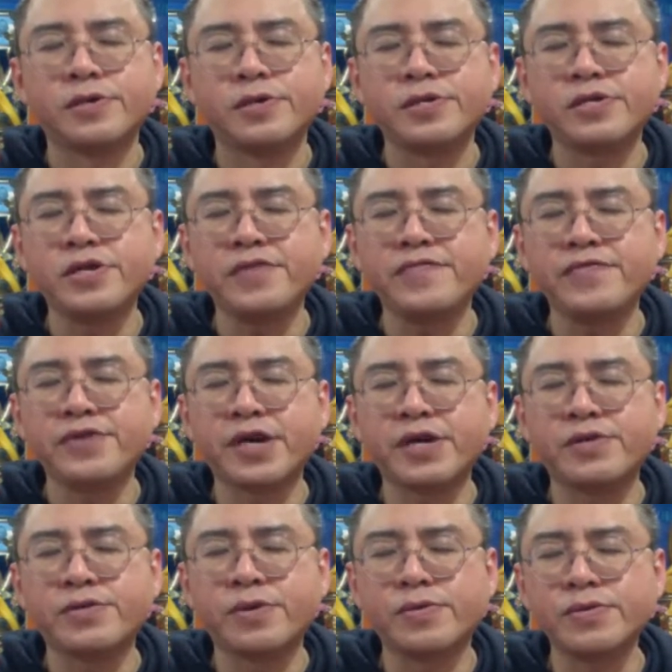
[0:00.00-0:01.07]
See if you
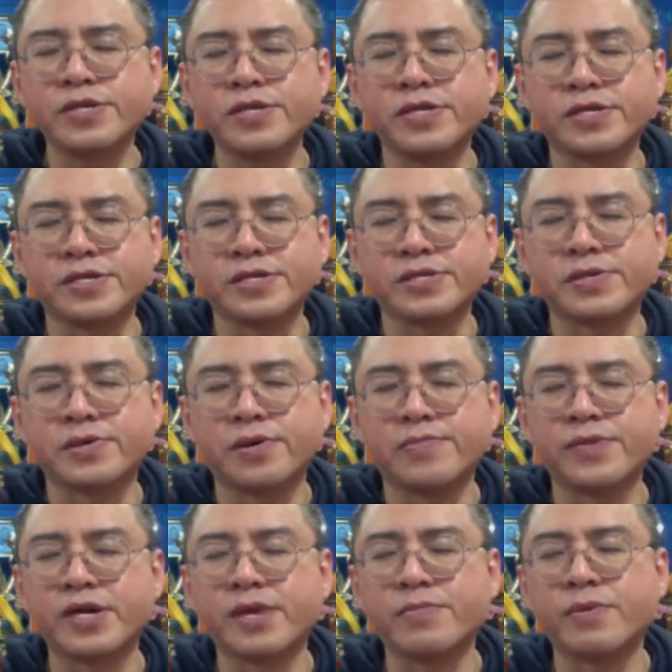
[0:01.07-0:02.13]
can notice or
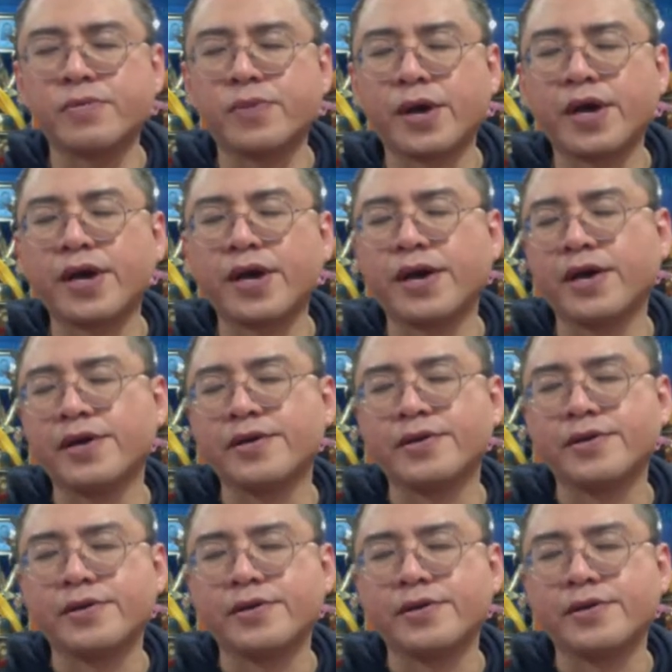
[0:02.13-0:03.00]
become aware